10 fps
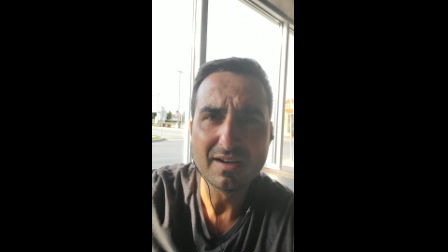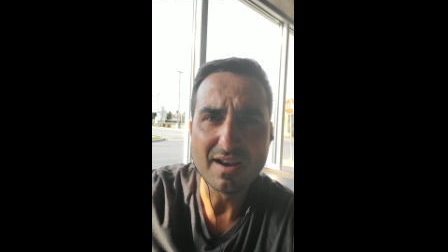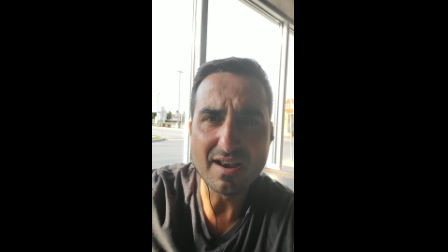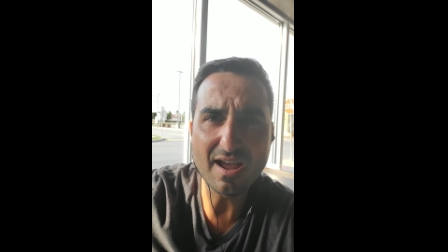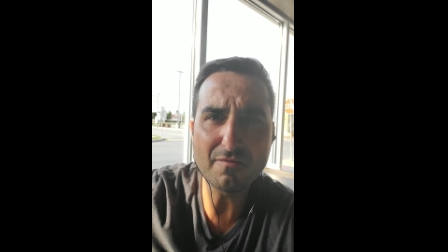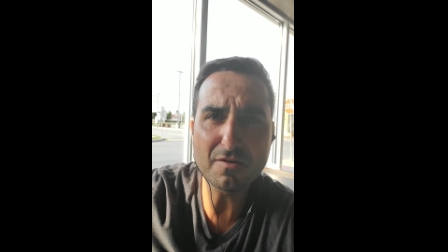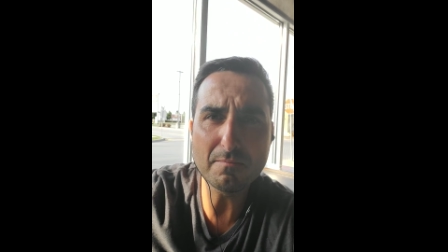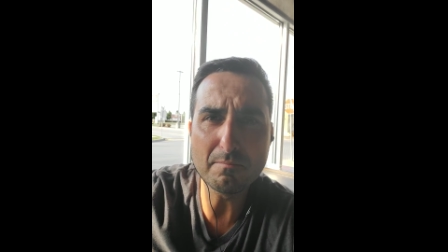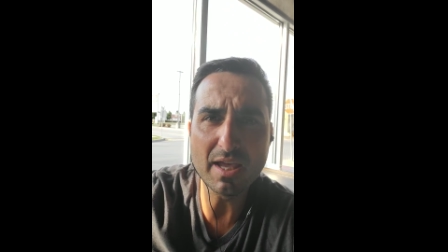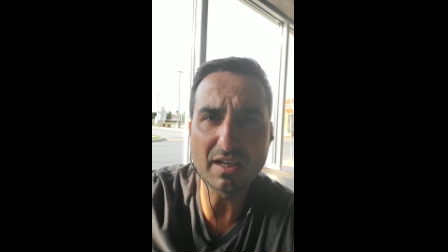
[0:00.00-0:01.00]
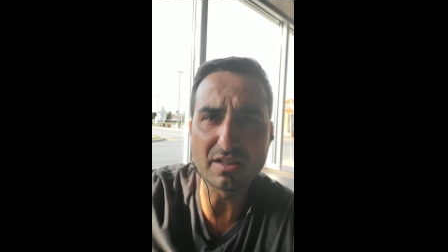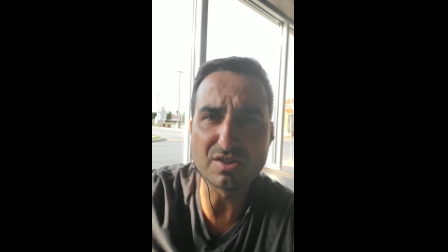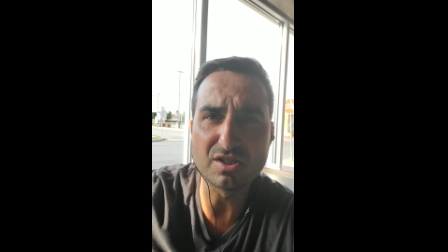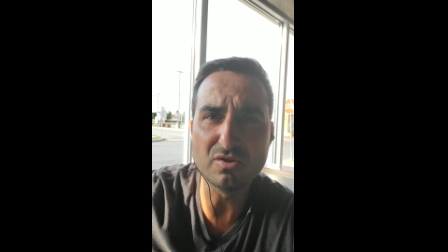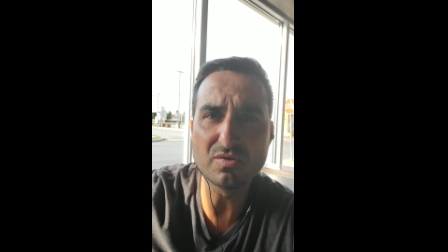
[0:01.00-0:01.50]
Never make
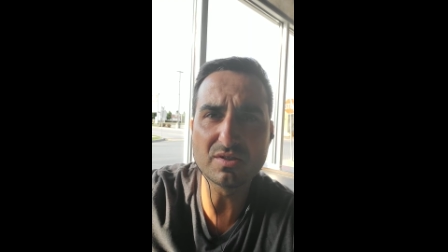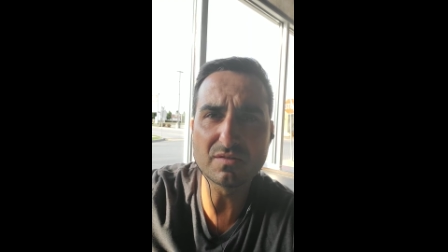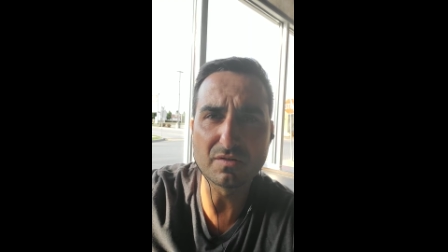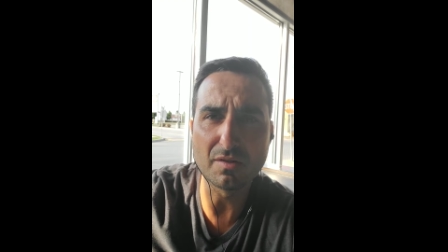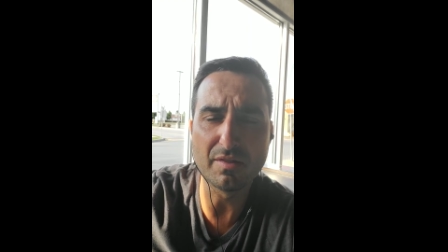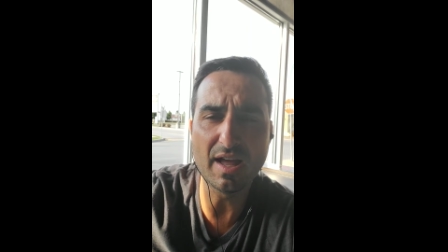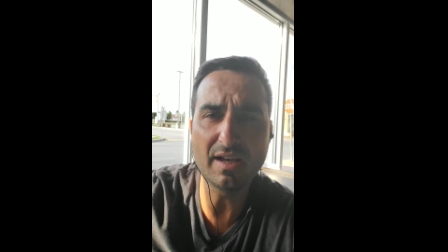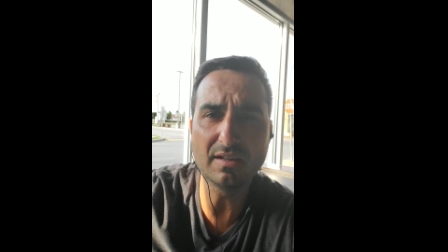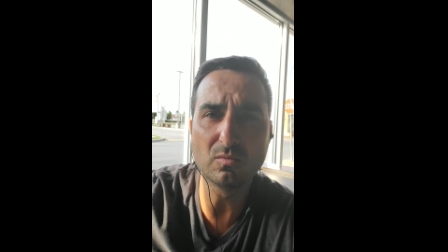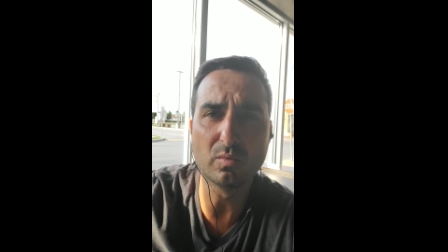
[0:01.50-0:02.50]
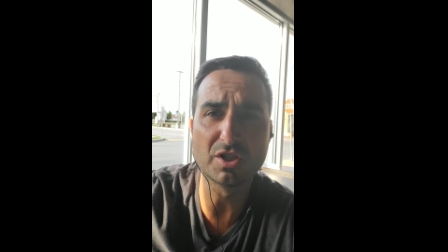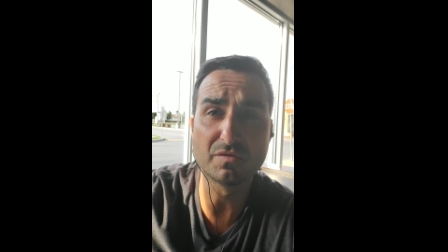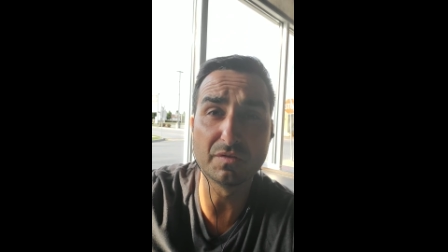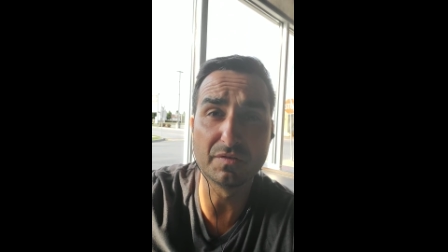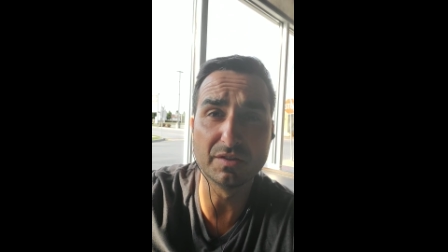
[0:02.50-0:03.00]
excuses for that in which
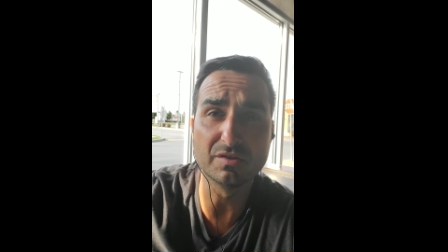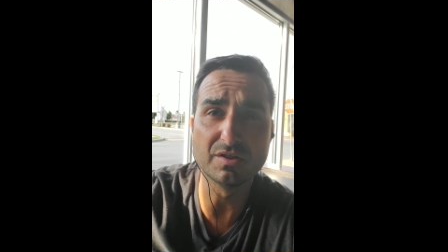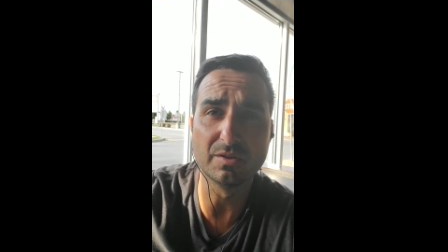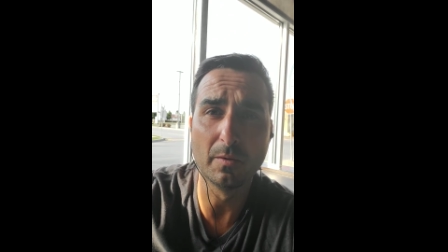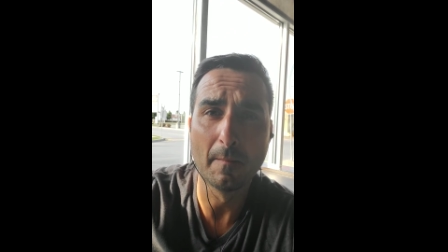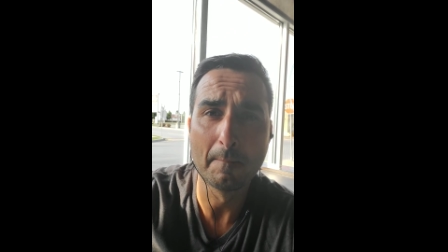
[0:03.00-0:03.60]
fulfills you.